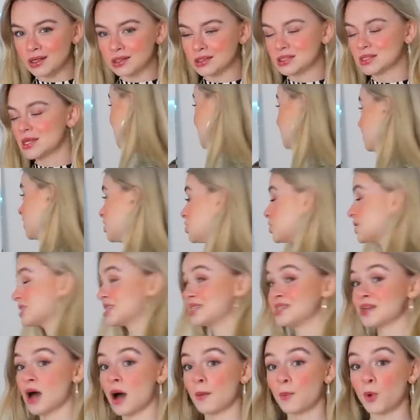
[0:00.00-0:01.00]
You could definitely dress
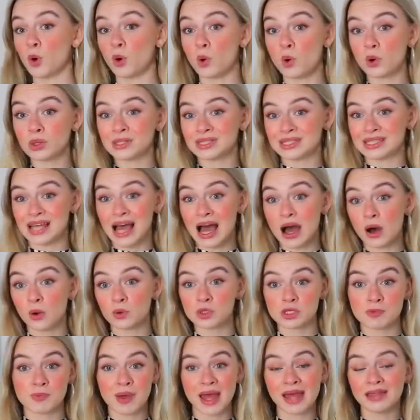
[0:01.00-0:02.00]
this up or
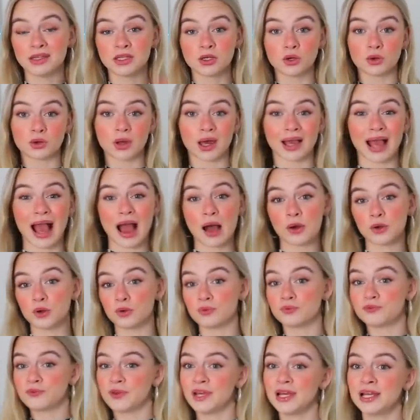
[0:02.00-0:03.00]
down depending on like how you're
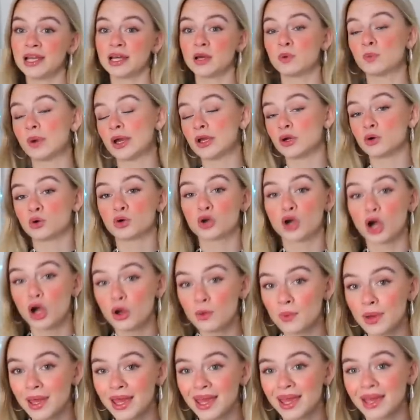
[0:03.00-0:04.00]
feeling, where you're
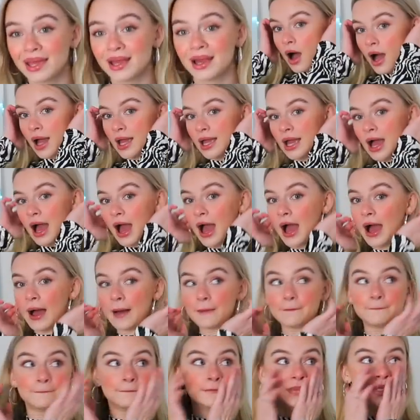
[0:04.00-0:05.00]
going. I
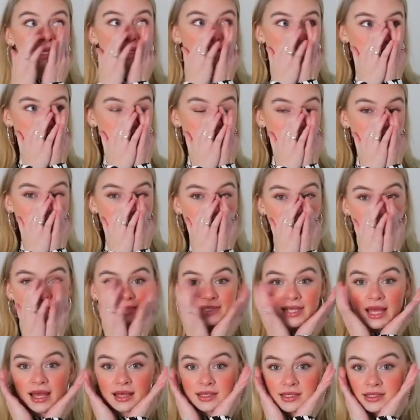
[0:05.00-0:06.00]
am literally
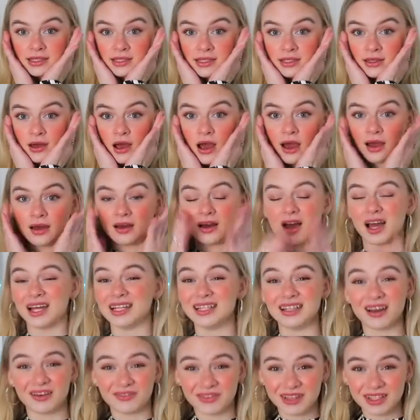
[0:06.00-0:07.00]
obsessed. I love it.